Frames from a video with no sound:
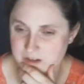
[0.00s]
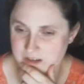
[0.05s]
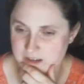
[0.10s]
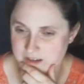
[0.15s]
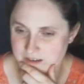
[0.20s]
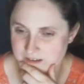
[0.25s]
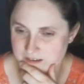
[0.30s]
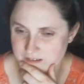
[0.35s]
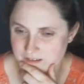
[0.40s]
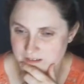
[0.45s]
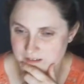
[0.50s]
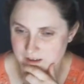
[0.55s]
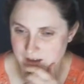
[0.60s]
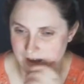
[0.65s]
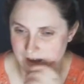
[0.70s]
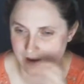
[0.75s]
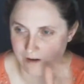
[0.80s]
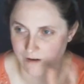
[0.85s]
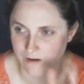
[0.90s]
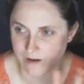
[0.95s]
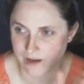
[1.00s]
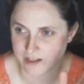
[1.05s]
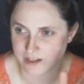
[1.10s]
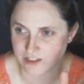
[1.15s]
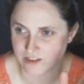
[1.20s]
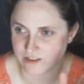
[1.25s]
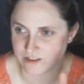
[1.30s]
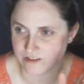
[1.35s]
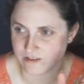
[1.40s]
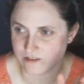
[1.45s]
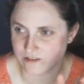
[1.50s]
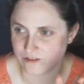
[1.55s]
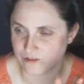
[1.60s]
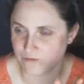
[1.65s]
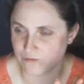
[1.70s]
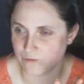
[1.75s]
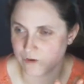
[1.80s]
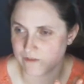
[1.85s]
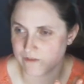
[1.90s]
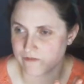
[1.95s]
and I do
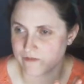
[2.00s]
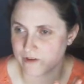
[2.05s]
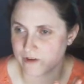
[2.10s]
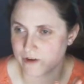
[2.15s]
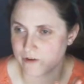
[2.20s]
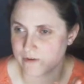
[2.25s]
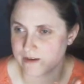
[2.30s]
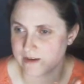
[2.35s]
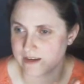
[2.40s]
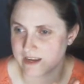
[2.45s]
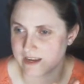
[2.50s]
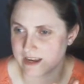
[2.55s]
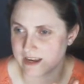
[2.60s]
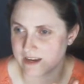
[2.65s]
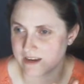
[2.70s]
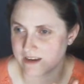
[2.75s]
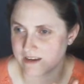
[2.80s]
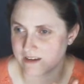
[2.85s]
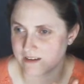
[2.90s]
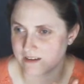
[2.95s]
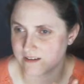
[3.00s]
one photo a day.